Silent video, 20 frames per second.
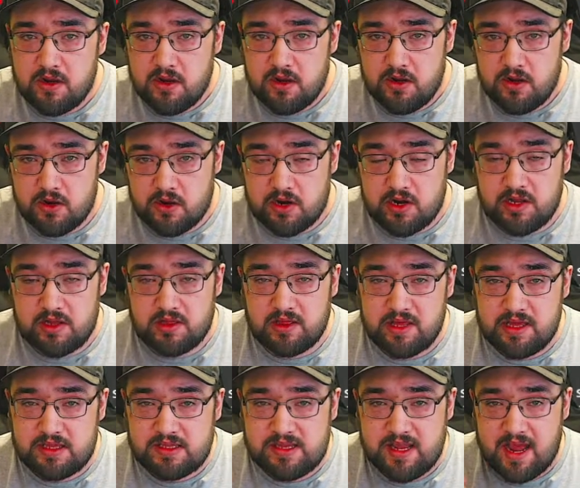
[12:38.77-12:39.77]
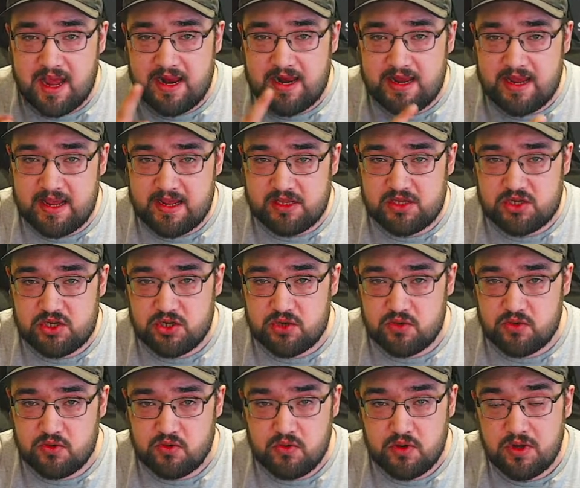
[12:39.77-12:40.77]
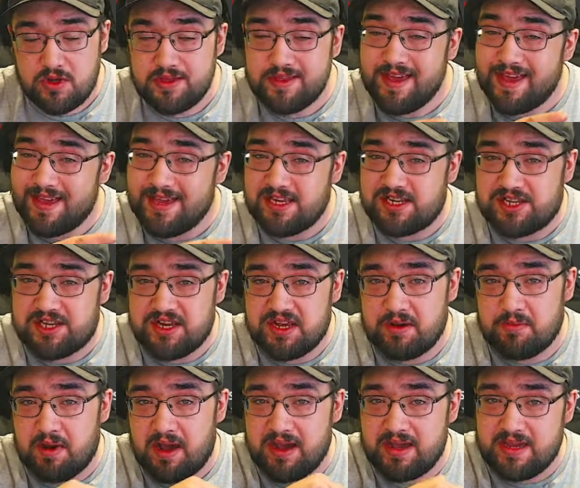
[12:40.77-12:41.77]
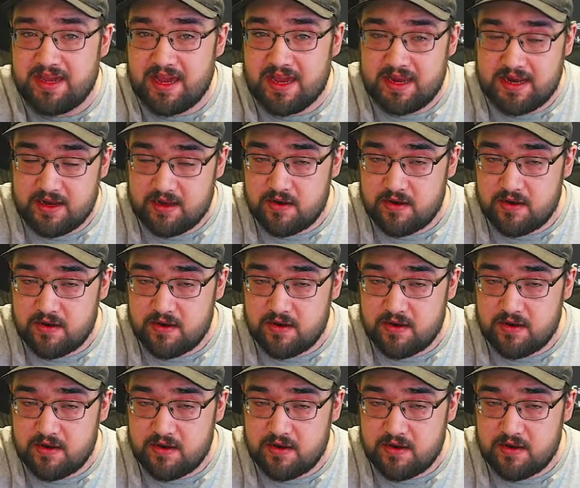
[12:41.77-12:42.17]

You're going to link that into the HDMI in.